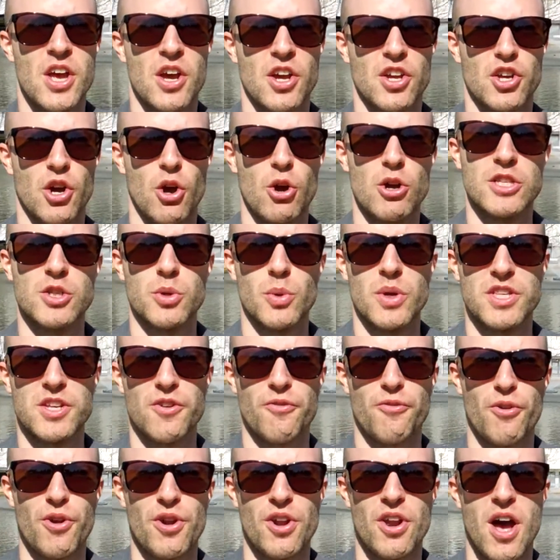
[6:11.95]
go to a
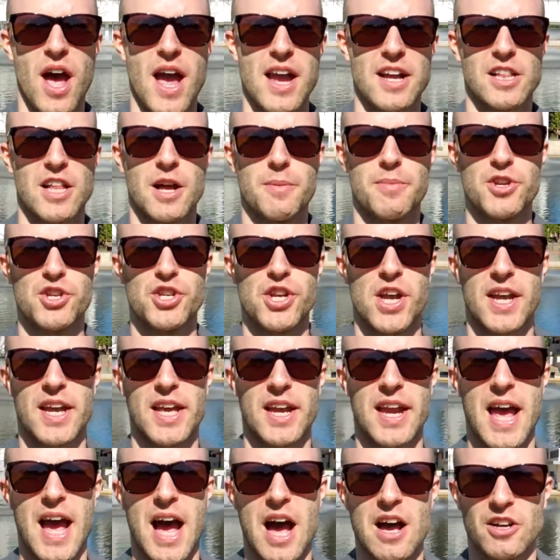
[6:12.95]
different nightclub and check
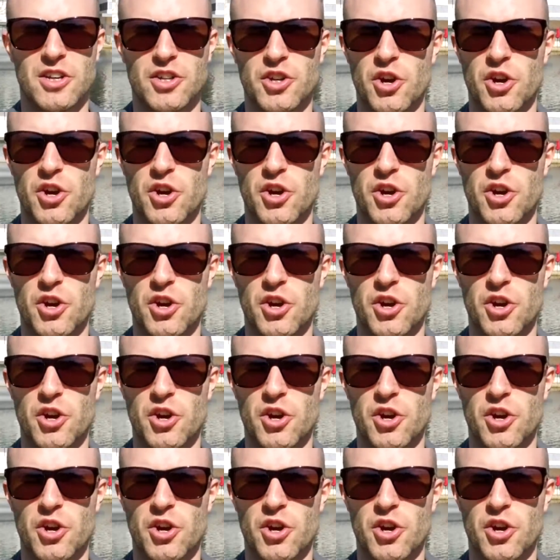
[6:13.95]
it out,